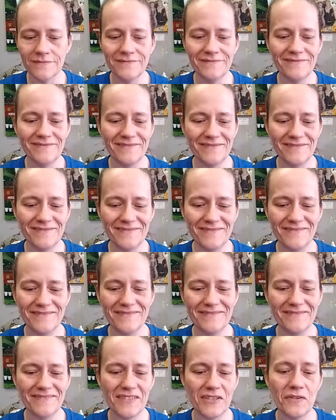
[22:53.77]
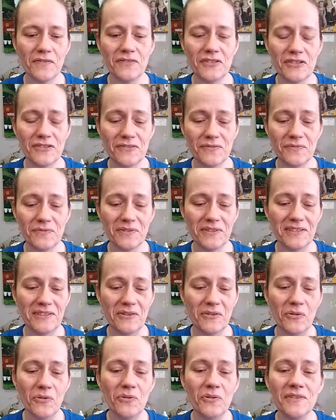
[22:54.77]
they're just really
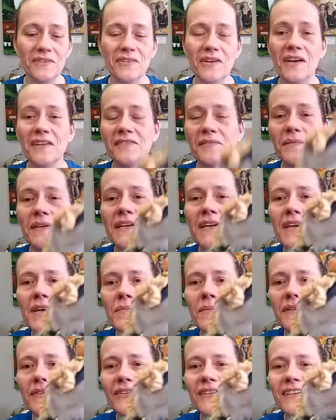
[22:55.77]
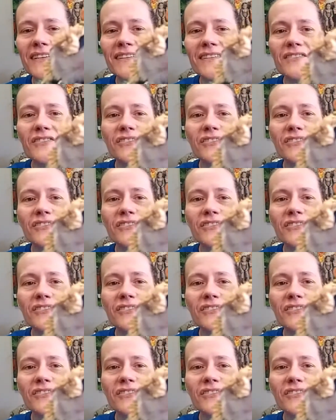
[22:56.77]
old and awesome. But look at the